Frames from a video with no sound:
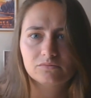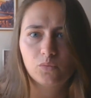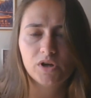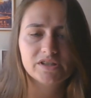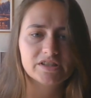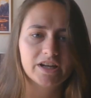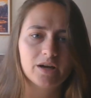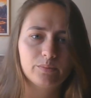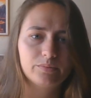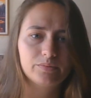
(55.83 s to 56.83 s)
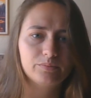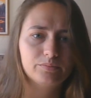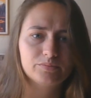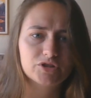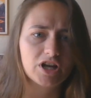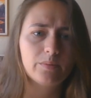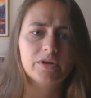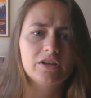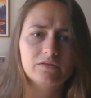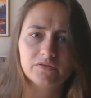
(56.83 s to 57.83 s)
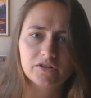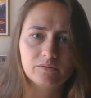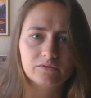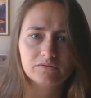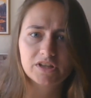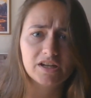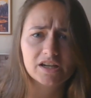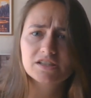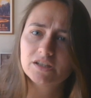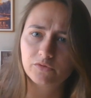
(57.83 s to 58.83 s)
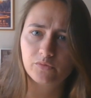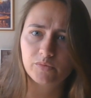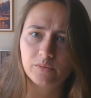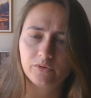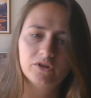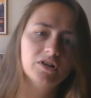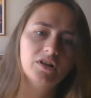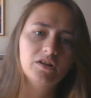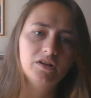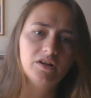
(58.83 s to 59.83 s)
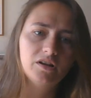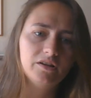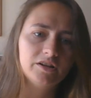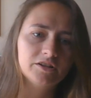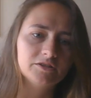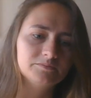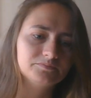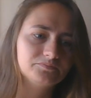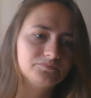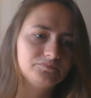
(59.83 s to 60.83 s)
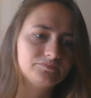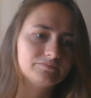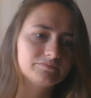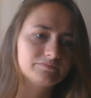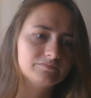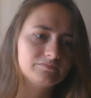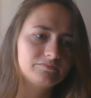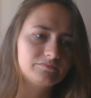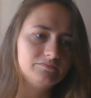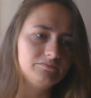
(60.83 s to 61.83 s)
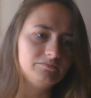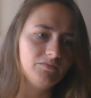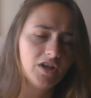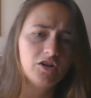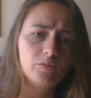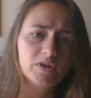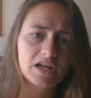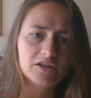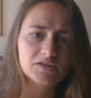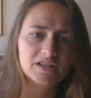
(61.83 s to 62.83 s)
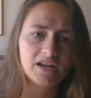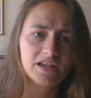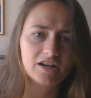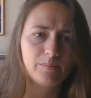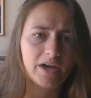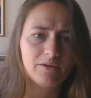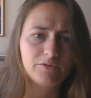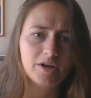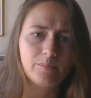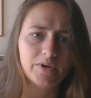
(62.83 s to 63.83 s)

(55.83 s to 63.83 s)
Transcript: one-stop shopping for connecting with people. Um, I know millennials kind of get a bad rep